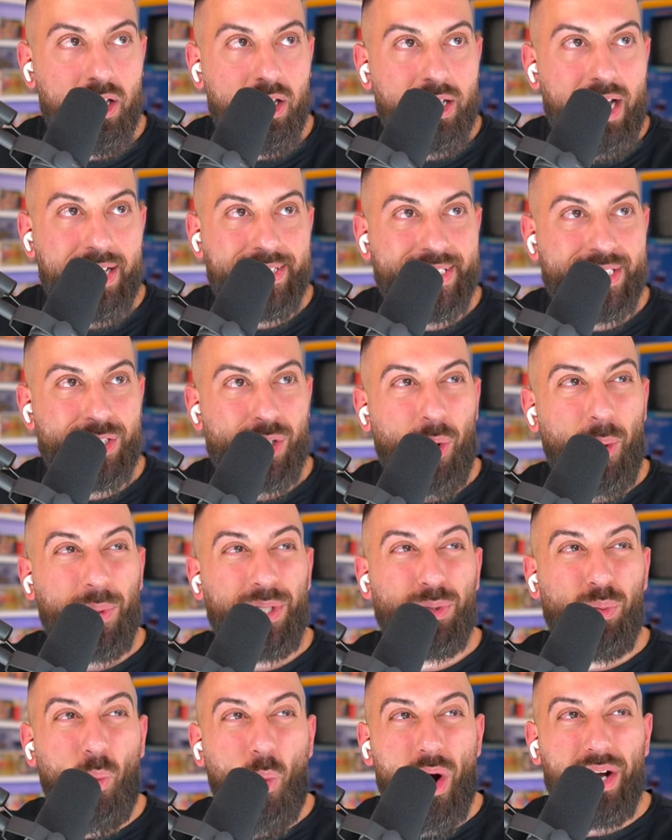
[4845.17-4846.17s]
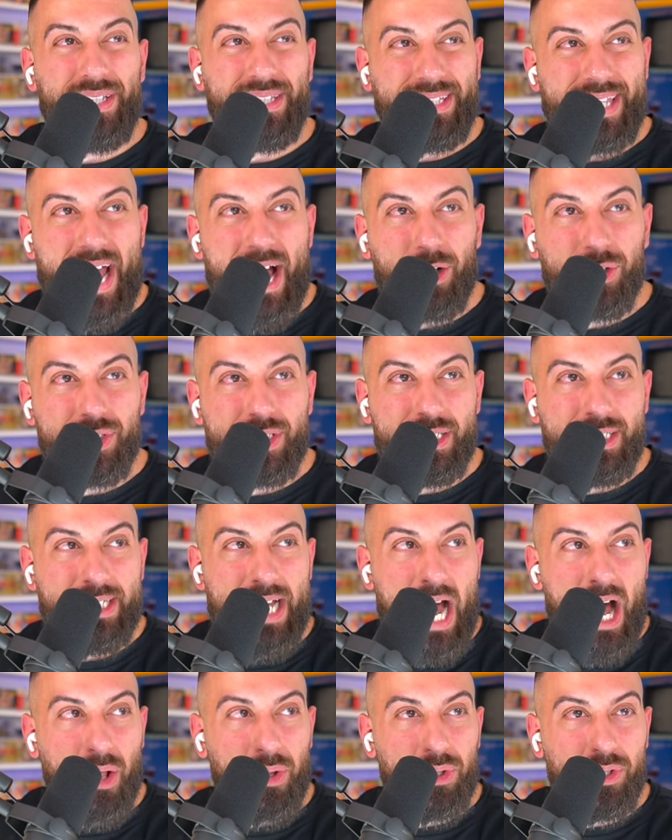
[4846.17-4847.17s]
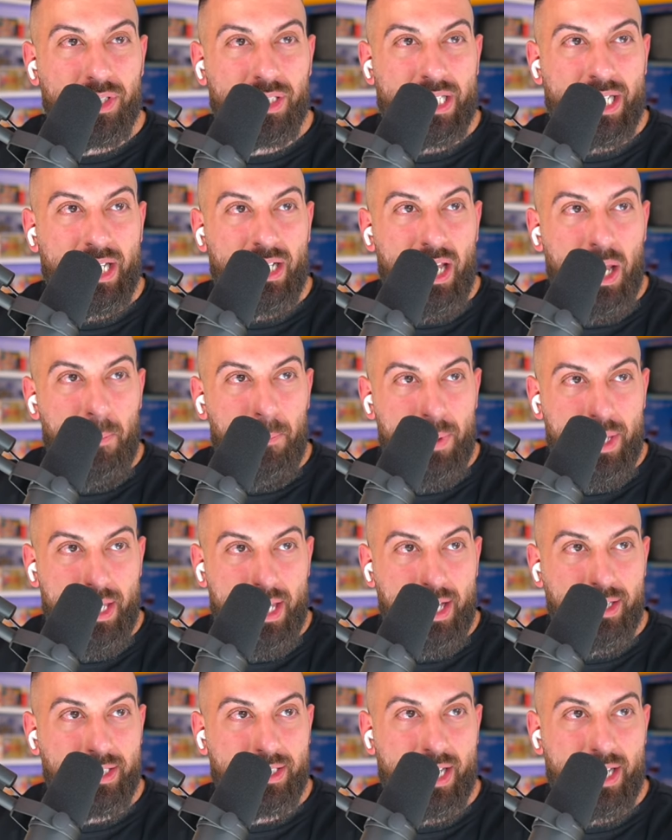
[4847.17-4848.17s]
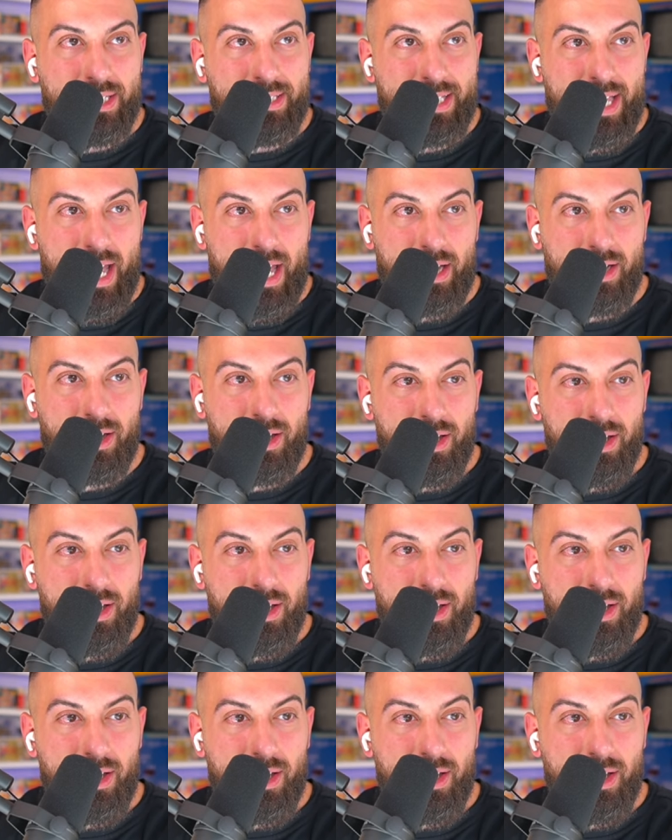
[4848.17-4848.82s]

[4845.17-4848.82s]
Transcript: Guys, this card is $1,000 in a PSA 10